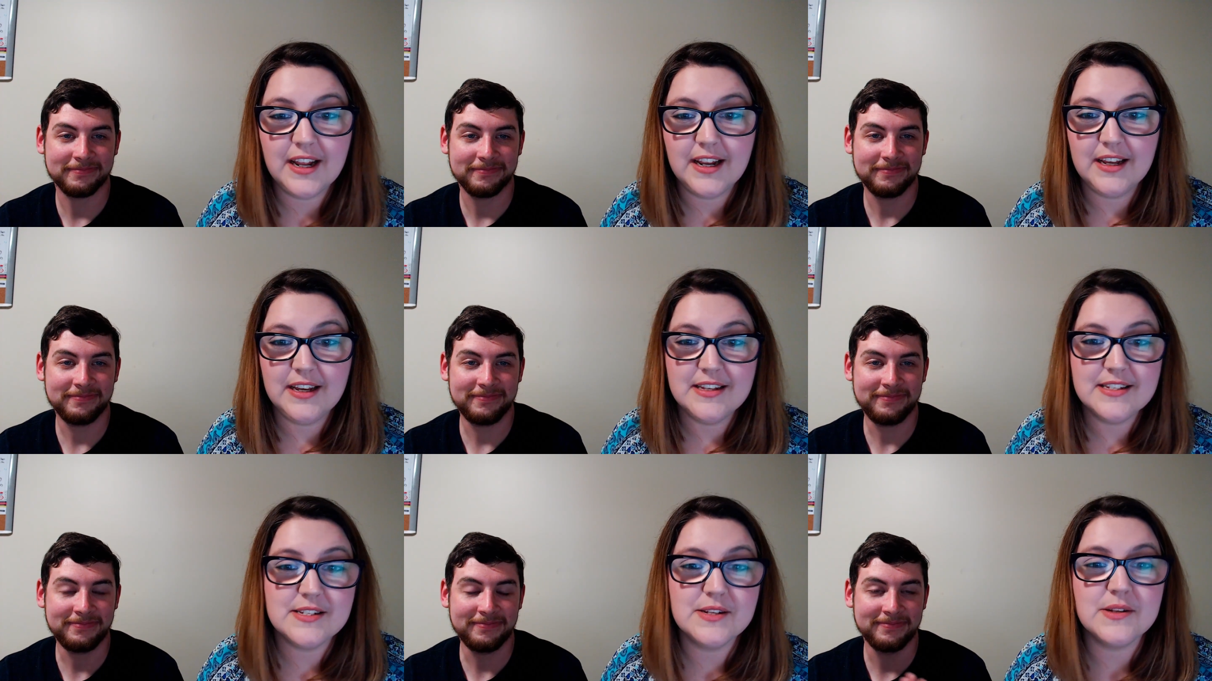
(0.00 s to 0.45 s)

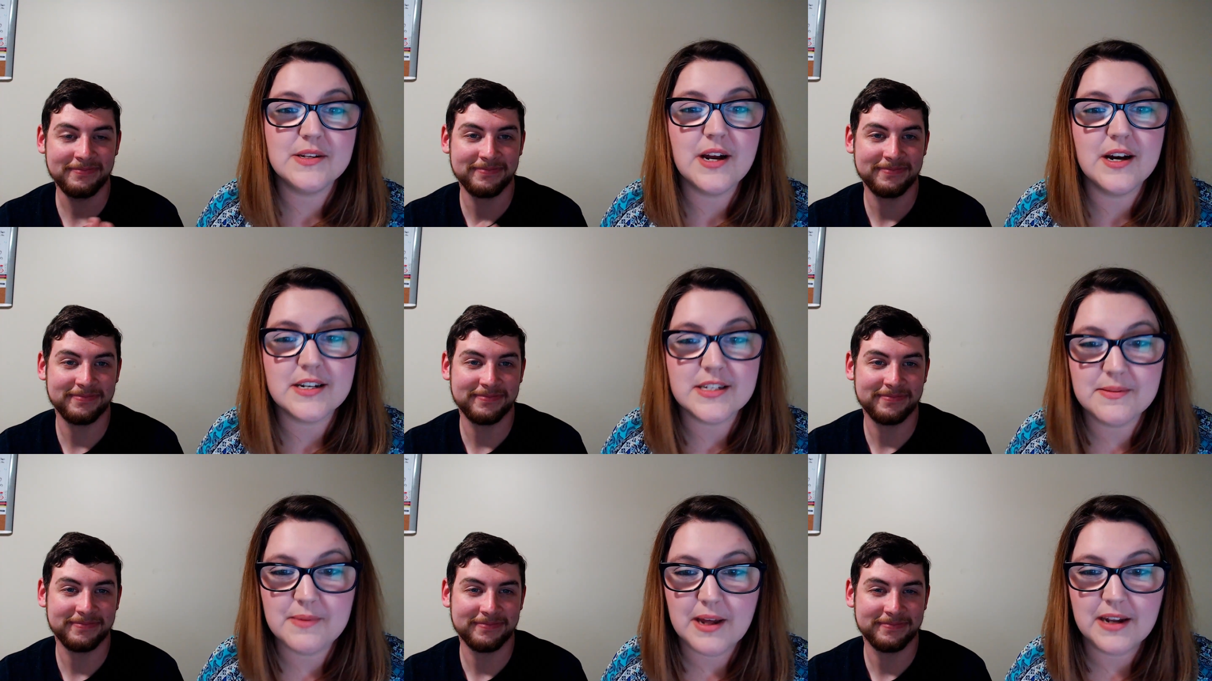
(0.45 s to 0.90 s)
Speaker 1: He still
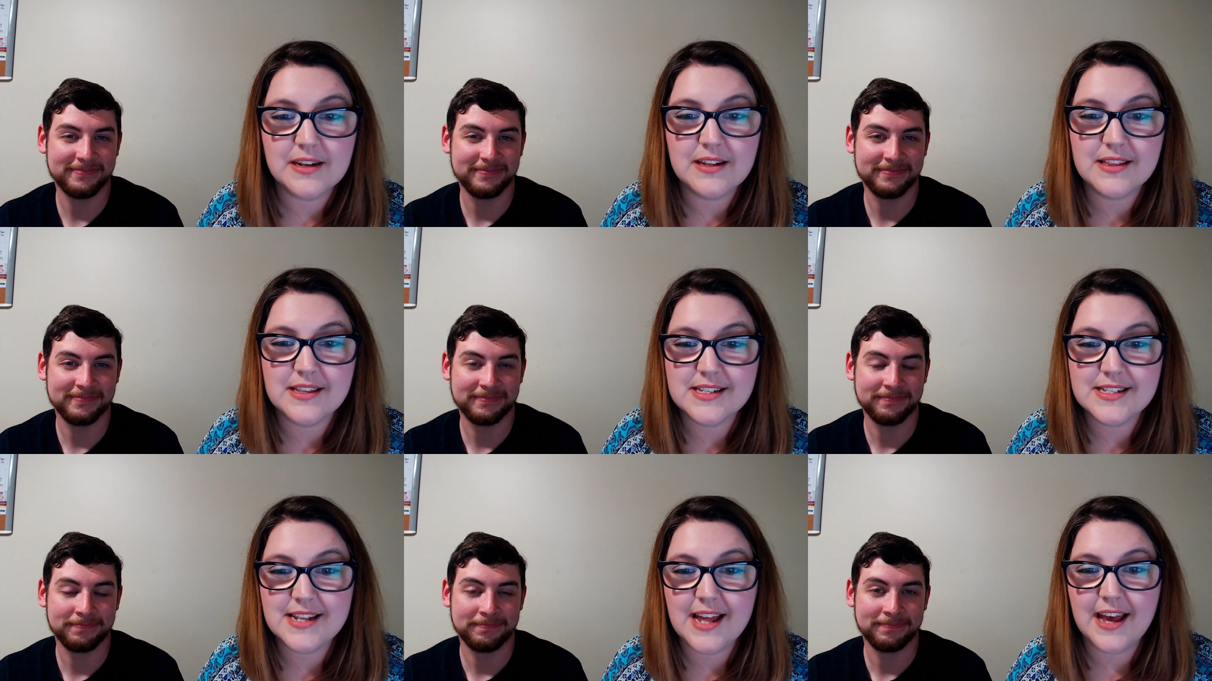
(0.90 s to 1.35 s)
talks about it to
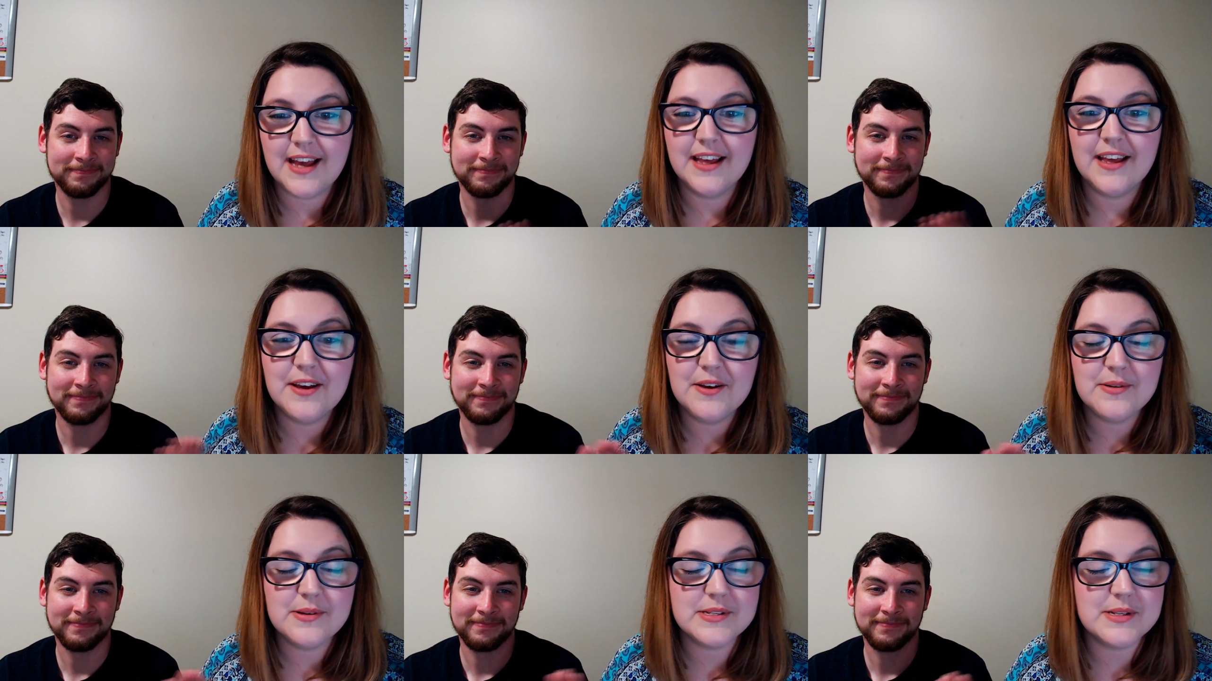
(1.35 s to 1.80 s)
this day.
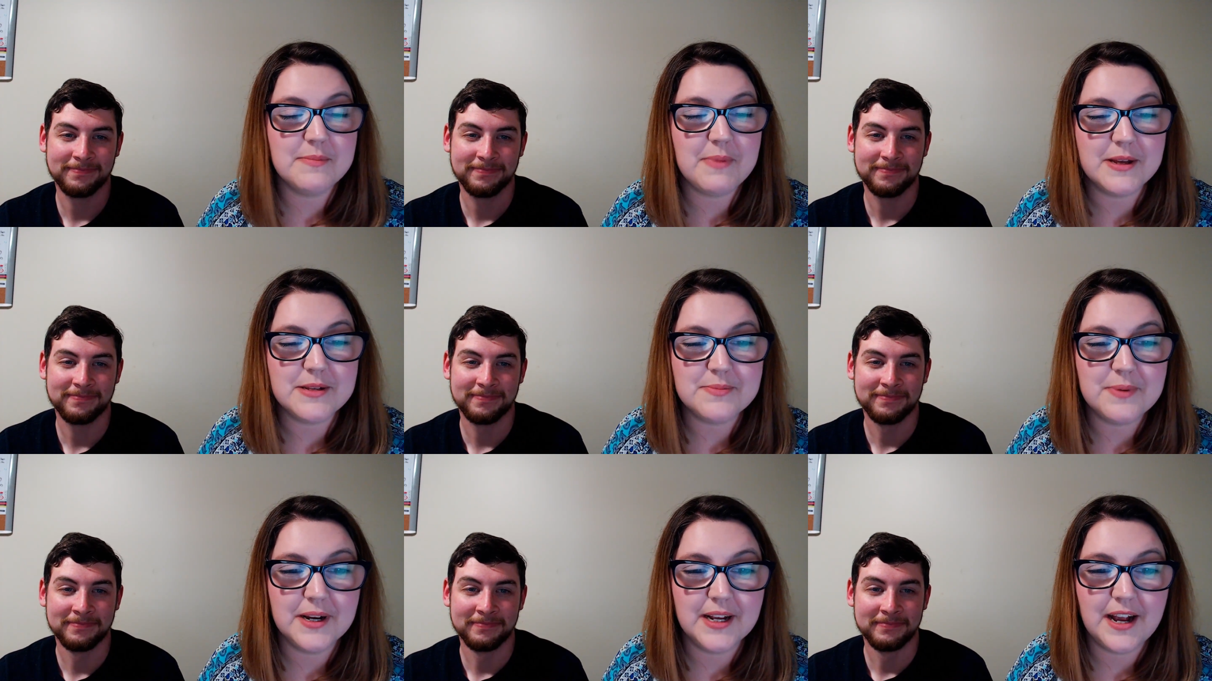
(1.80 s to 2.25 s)
It was the
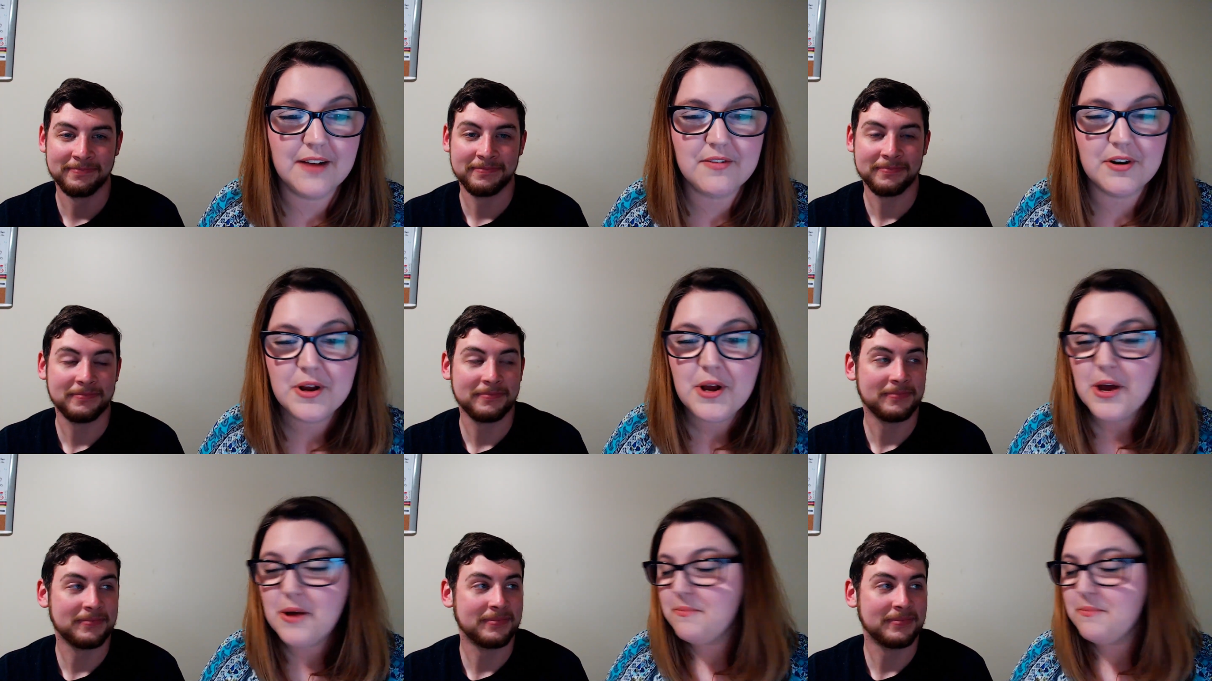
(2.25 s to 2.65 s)
best prank ever.